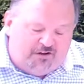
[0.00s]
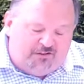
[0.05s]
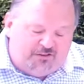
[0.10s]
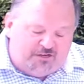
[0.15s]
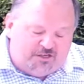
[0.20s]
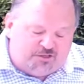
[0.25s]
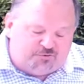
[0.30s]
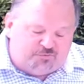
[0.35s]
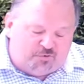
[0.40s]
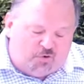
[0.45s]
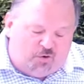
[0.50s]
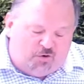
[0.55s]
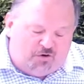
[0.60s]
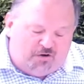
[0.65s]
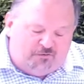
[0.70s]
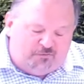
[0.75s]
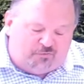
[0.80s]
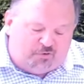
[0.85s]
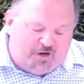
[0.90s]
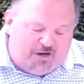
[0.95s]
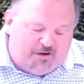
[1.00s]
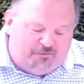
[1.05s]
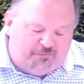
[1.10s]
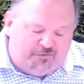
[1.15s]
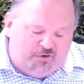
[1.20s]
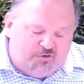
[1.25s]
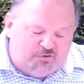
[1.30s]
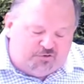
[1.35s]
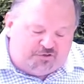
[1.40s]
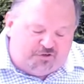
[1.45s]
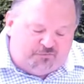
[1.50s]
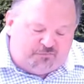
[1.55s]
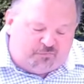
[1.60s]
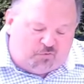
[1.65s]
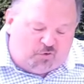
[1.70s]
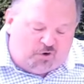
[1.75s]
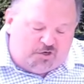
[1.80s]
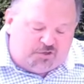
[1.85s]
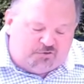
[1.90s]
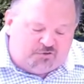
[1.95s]
this role of refuge and
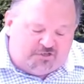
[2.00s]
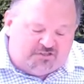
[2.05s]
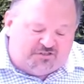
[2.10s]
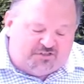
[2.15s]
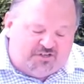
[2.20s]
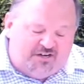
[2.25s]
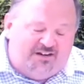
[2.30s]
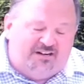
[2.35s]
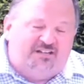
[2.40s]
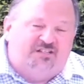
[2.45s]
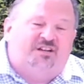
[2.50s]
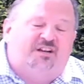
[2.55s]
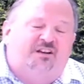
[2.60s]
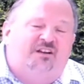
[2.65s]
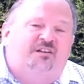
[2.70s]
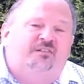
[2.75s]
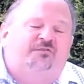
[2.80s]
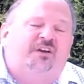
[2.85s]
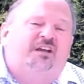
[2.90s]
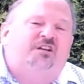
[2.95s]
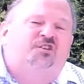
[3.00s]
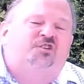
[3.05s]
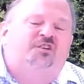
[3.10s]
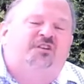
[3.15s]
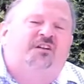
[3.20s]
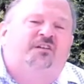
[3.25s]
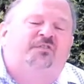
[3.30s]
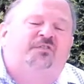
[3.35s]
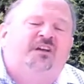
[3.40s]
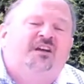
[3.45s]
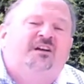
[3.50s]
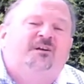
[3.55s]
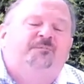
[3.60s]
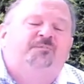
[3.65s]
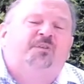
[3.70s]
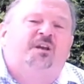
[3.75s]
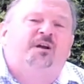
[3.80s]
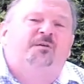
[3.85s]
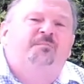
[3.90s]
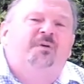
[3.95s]
fortress, it is a confession of
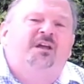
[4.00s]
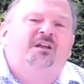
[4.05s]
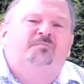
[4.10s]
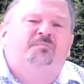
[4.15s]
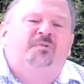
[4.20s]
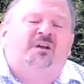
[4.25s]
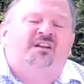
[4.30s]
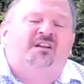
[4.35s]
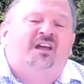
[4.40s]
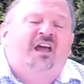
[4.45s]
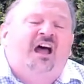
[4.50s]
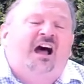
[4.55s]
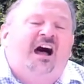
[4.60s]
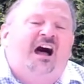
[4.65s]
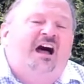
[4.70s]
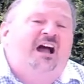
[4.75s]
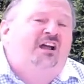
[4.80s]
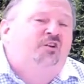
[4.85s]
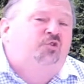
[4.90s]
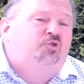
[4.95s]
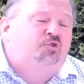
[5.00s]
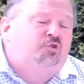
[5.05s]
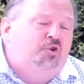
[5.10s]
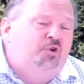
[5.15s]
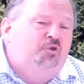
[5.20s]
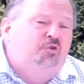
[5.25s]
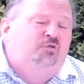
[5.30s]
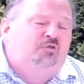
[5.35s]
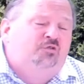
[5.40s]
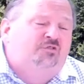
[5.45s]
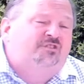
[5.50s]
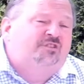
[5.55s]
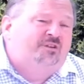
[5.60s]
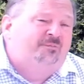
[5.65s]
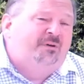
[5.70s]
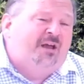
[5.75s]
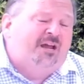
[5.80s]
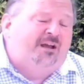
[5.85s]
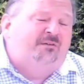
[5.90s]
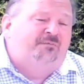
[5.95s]
commitment. I choose to
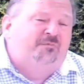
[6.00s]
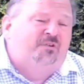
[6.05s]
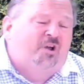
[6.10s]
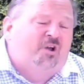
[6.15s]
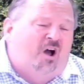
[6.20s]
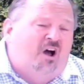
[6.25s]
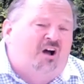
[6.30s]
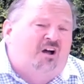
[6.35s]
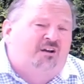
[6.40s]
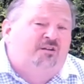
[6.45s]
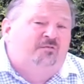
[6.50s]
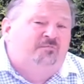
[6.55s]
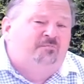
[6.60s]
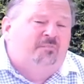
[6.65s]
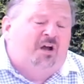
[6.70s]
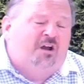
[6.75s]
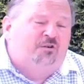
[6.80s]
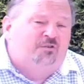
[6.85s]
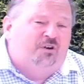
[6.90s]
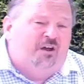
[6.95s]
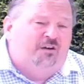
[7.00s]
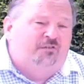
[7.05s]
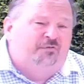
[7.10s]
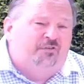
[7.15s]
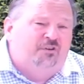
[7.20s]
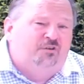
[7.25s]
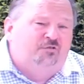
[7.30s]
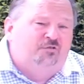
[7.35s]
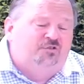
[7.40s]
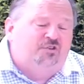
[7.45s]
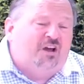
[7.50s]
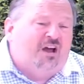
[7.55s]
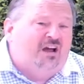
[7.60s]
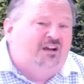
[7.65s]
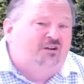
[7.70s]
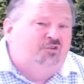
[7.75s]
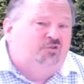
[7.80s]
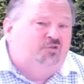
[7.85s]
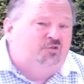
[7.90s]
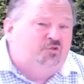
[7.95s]
make God my refuge.
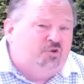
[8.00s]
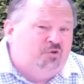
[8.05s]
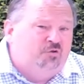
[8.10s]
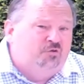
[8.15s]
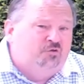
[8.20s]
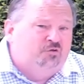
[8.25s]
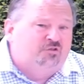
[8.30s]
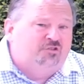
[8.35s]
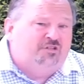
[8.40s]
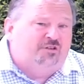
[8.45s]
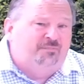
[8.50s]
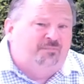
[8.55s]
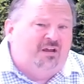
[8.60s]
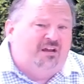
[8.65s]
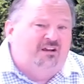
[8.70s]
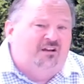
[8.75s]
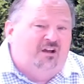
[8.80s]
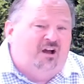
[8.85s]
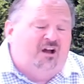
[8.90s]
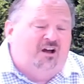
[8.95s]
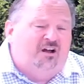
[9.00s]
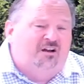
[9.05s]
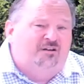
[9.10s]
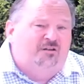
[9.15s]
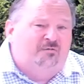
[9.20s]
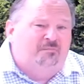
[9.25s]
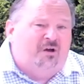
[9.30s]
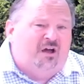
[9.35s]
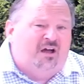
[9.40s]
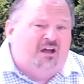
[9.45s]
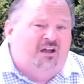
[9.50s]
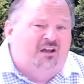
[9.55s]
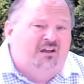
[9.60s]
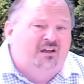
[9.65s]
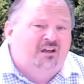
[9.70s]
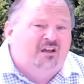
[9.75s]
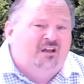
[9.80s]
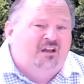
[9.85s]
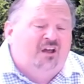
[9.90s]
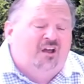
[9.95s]
I choose to make God my
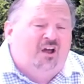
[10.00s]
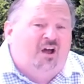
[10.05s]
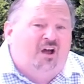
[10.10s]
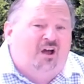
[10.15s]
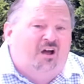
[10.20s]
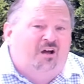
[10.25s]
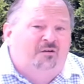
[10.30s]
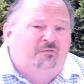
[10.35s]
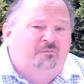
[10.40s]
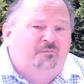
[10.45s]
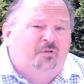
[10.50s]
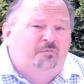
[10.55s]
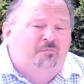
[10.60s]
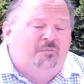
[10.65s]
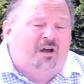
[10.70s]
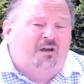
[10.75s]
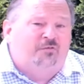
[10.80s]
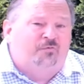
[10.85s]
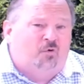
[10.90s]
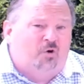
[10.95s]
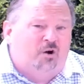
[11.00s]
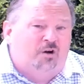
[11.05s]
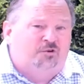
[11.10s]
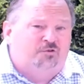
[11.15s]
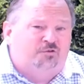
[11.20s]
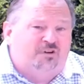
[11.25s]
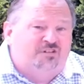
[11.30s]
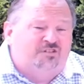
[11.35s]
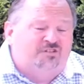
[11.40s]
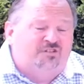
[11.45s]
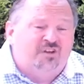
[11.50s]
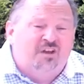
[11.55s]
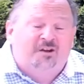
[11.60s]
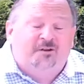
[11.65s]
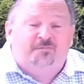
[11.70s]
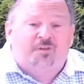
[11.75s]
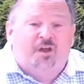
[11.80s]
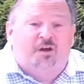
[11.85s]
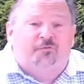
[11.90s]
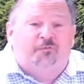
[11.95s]
uh, my fortress.
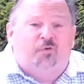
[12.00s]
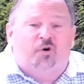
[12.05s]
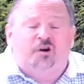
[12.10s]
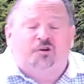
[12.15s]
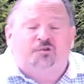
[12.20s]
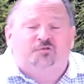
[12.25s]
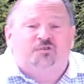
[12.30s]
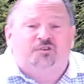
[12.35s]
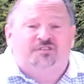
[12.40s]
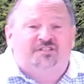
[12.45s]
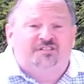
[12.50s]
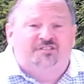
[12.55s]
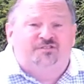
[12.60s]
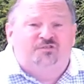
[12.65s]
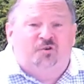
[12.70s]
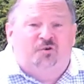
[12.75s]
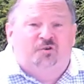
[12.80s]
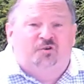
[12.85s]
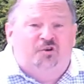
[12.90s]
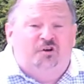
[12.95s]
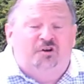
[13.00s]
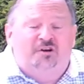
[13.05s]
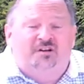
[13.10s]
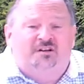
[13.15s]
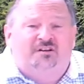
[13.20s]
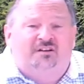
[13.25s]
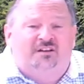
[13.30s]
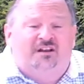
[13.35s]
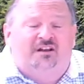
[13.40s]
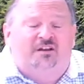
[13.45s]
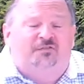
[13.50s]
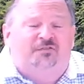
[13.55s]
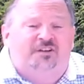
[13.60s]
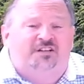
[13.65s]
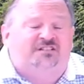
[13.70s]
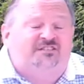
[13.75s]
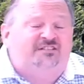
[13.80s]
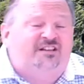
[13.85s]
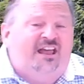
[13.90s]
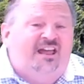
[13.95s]
A fortress is no good if it
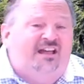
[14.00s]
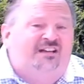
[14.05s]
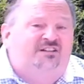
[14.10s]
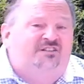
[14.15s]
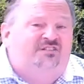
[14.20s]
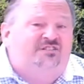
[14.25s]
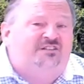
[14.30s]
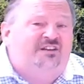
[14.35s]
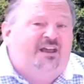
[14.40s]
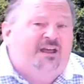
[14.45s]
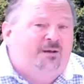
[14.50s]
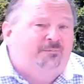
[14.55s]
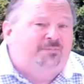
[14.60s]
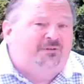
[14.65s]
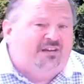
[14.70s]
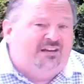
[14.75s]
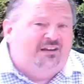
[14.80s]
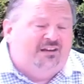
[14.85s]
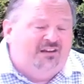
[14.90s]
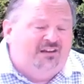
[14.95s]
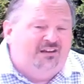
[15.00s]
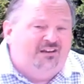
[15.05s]
stands empty.